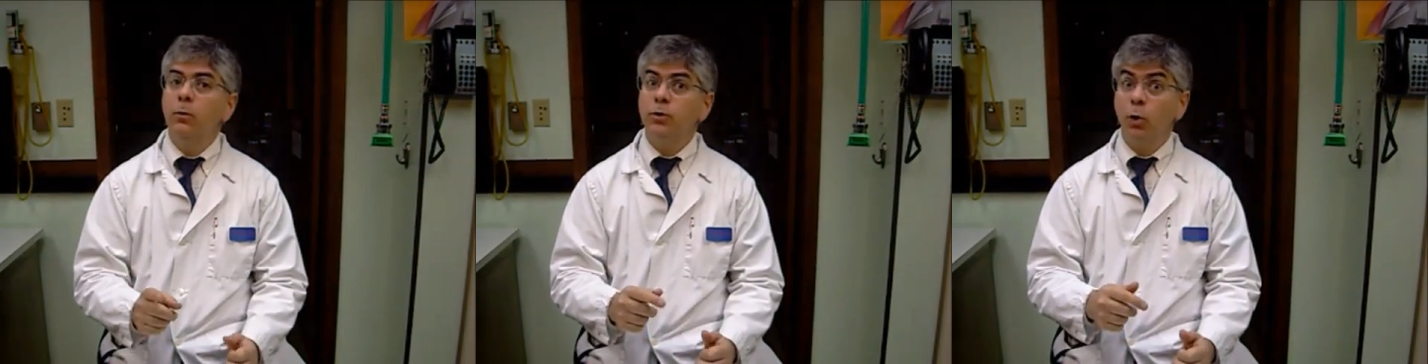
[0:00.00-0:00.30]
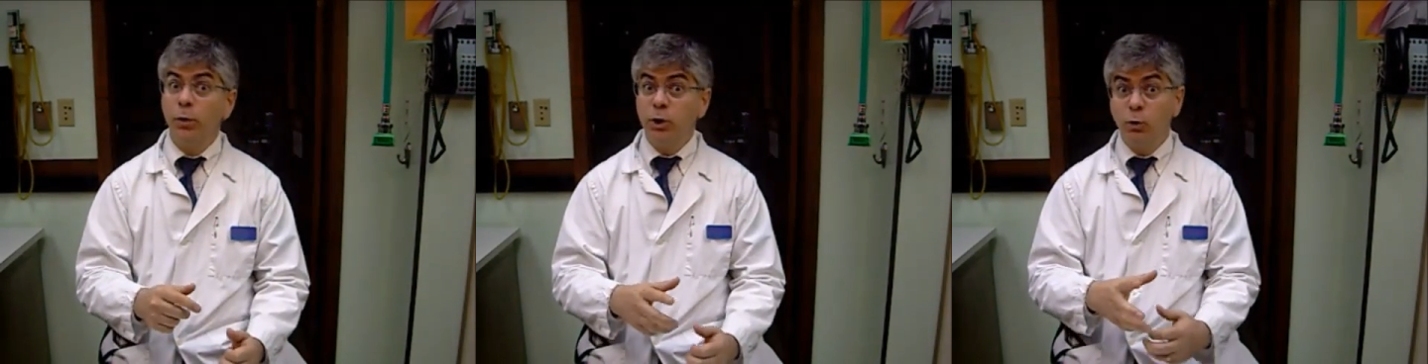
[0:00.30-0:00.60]

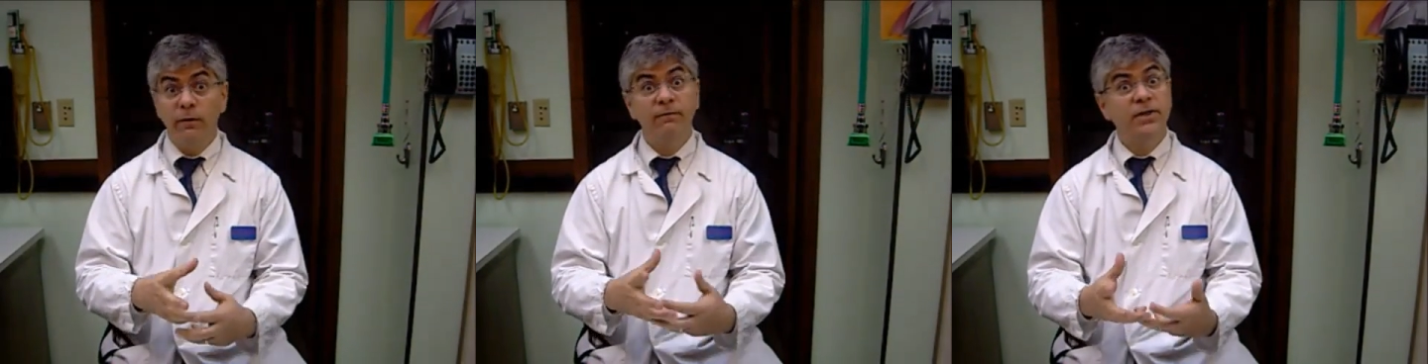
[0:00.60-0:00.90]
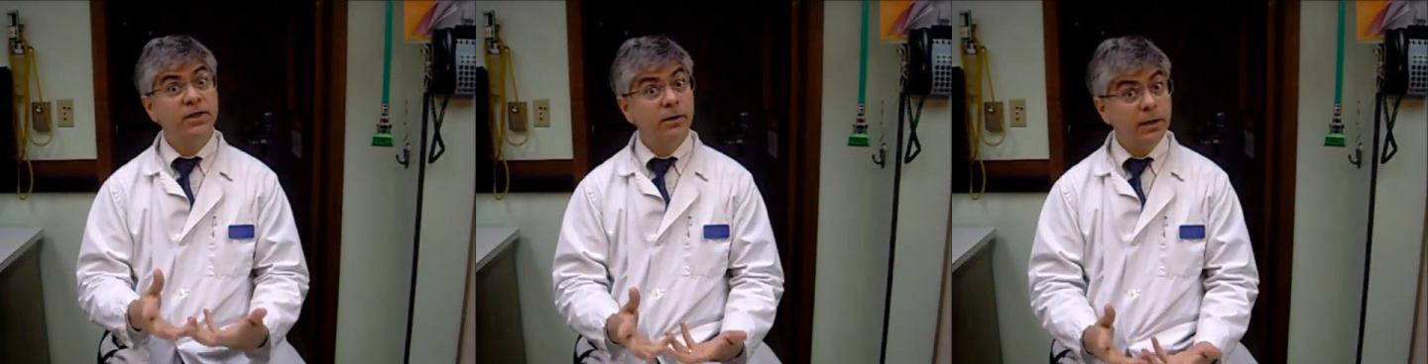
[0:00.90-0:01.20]
So we do a
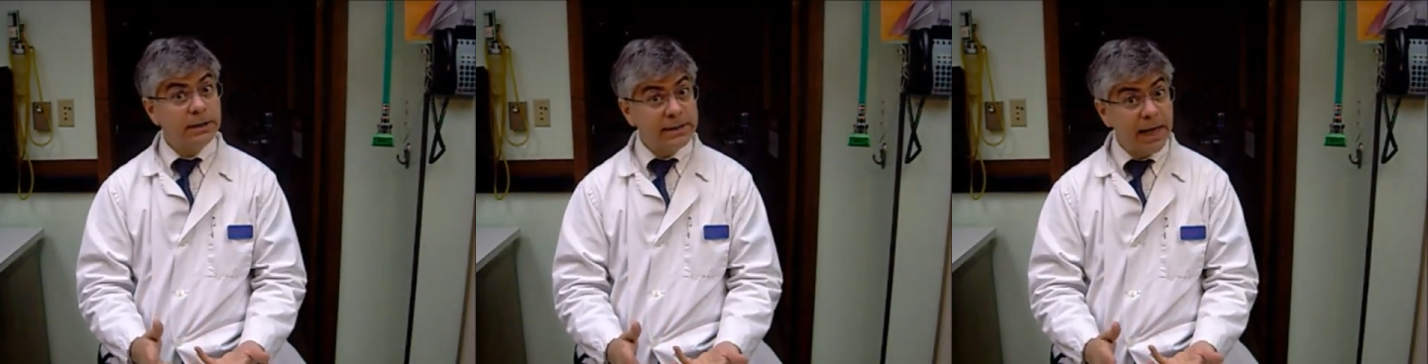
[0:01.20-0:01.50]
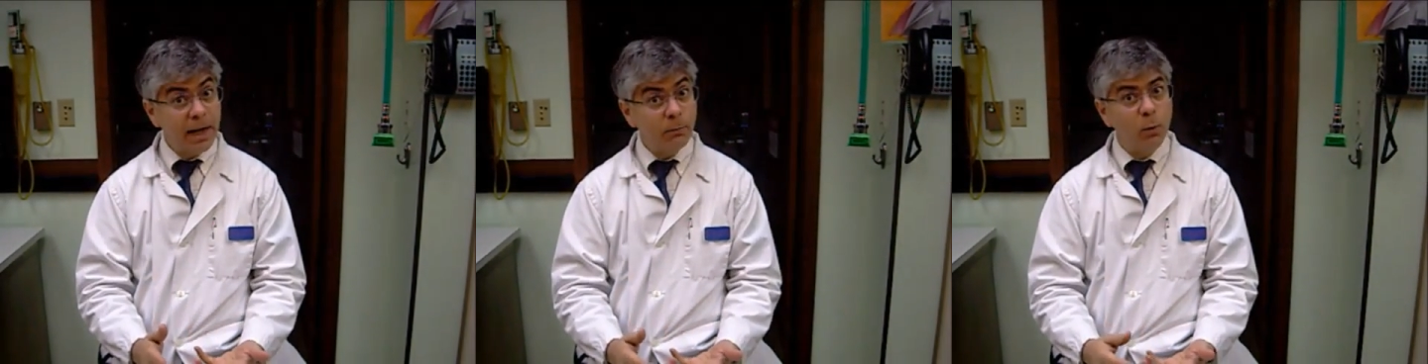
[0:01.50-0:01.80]
physical
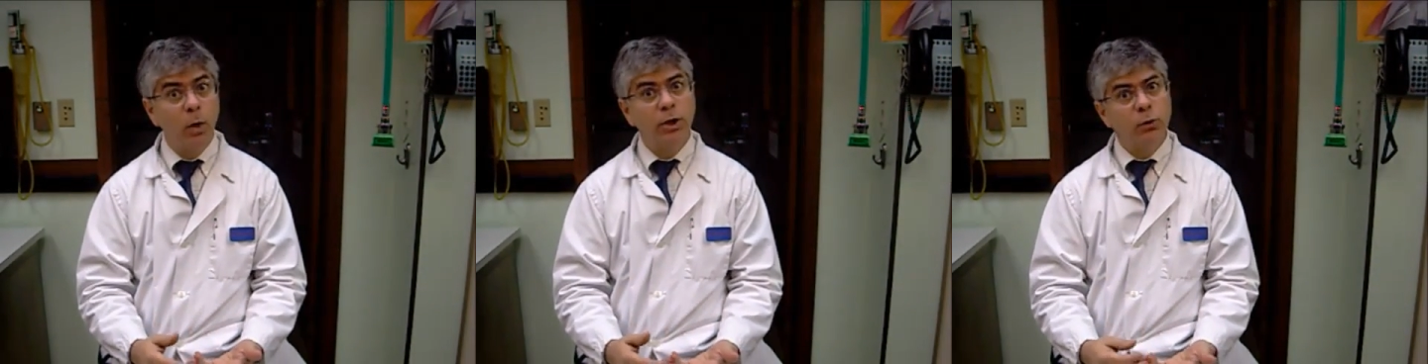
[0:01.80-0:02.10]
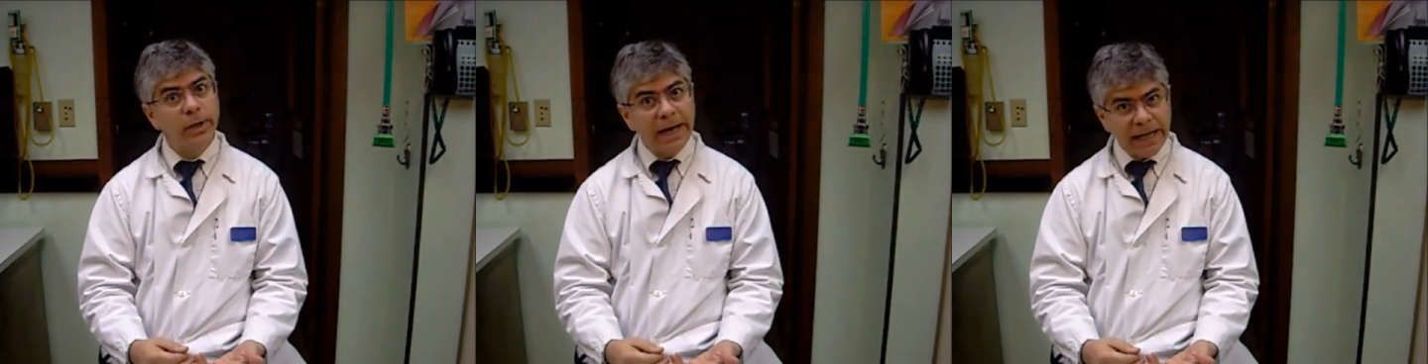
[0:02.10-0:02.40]
exam. We want to
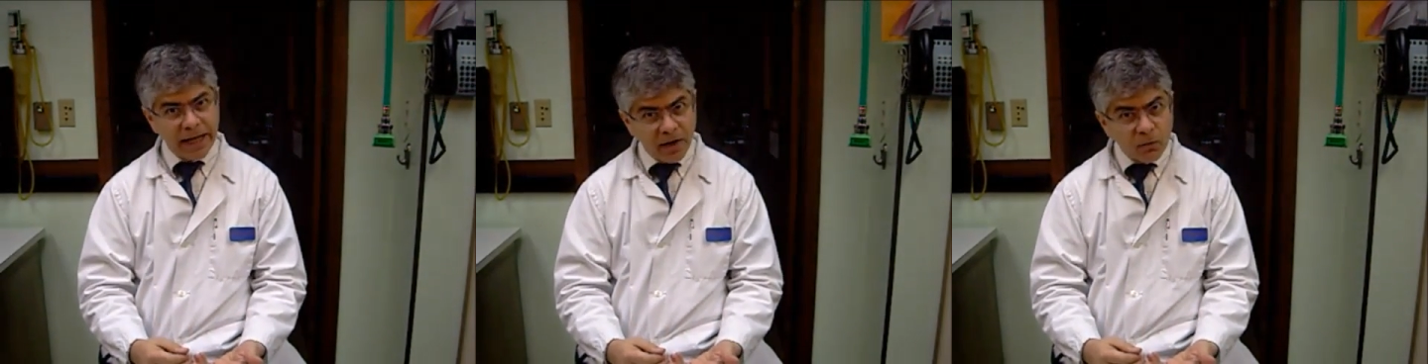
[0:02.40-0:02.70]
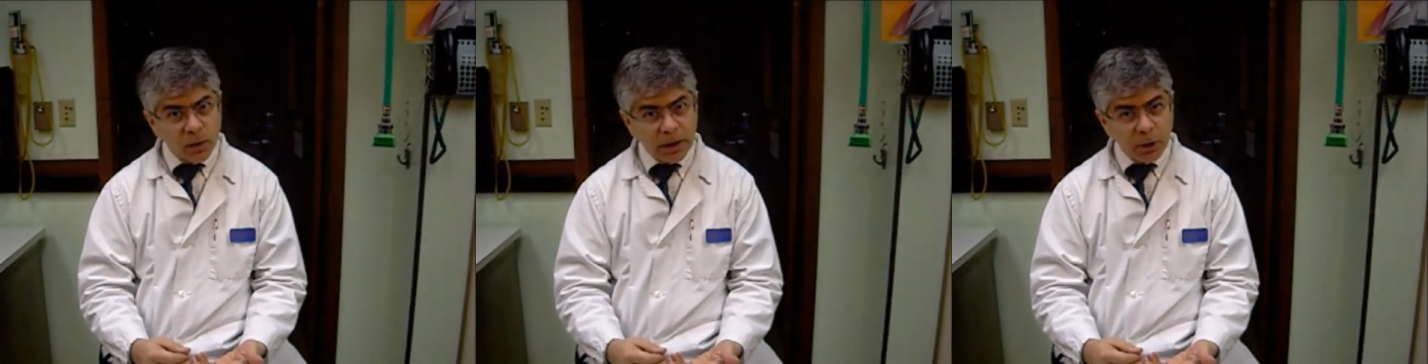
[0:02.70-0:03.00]
do that
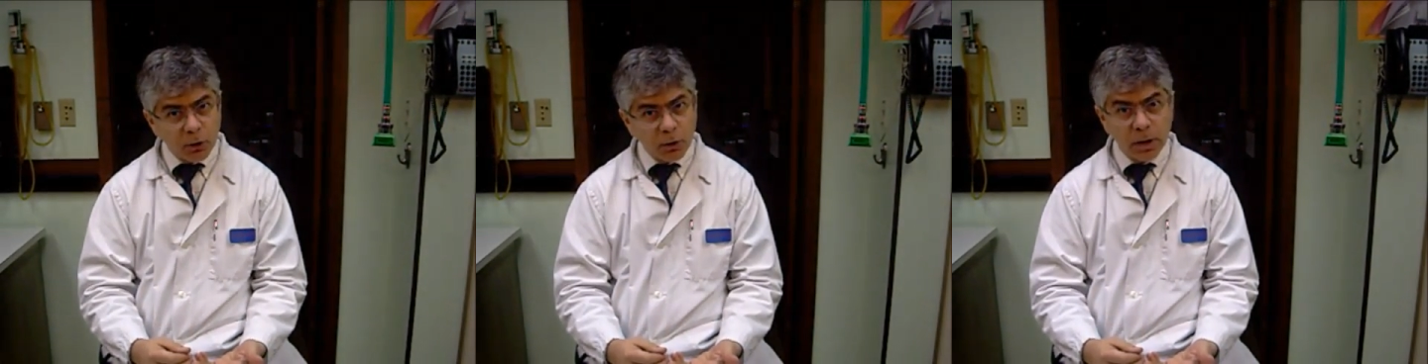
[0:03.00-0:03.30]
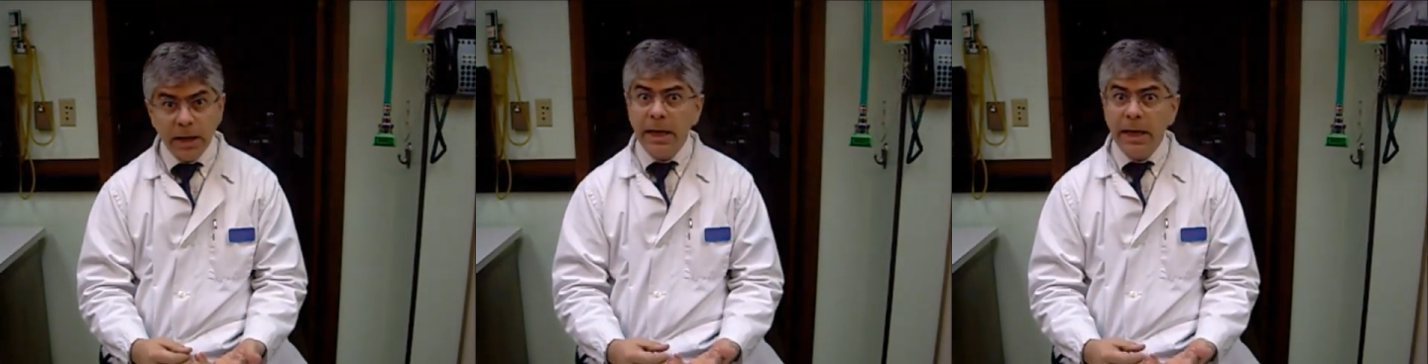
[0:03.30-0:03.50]
every year